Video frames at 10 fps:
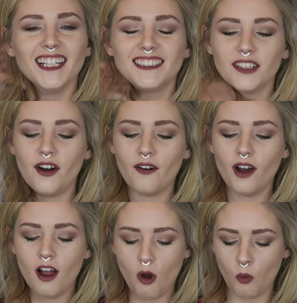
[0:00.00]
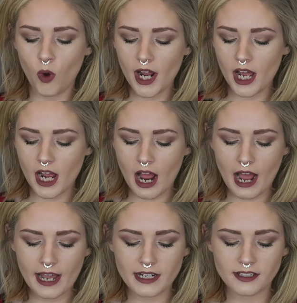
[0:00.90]
So what
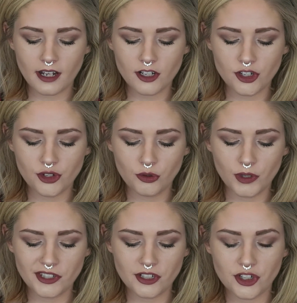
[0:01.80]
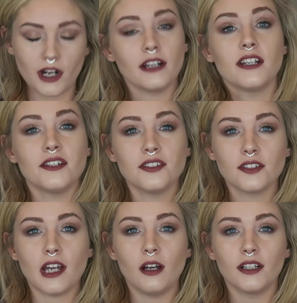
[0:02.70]
I decided to do was to try and test
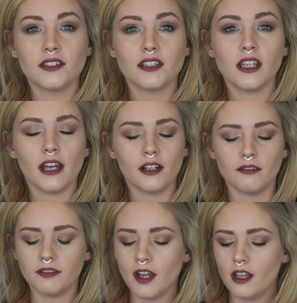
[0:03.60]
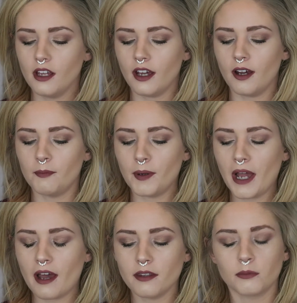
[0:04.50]
this out and see kind of
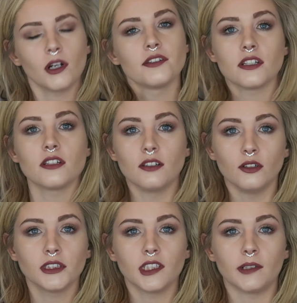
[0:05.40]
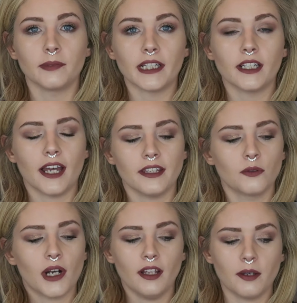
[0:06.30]
how the bronziness looks on me. I
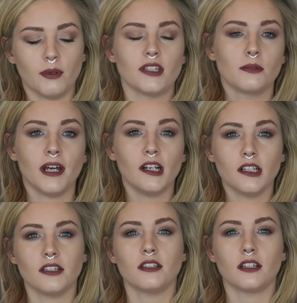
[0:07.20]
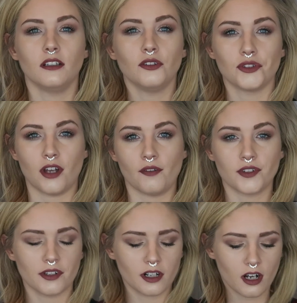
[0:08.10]
think what I like best about it is it's like a little
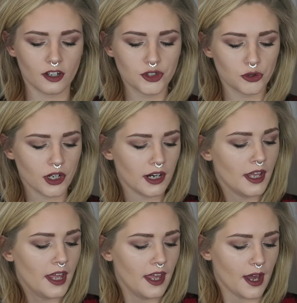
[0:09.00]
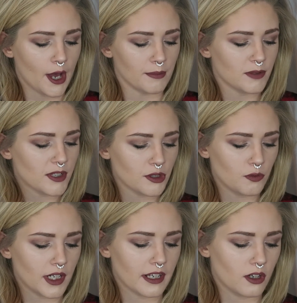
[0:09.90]
softer than a contour, especially
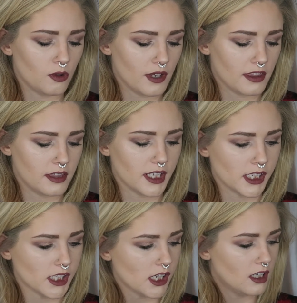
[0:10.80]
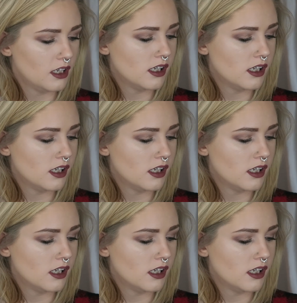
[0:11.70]
when I go with the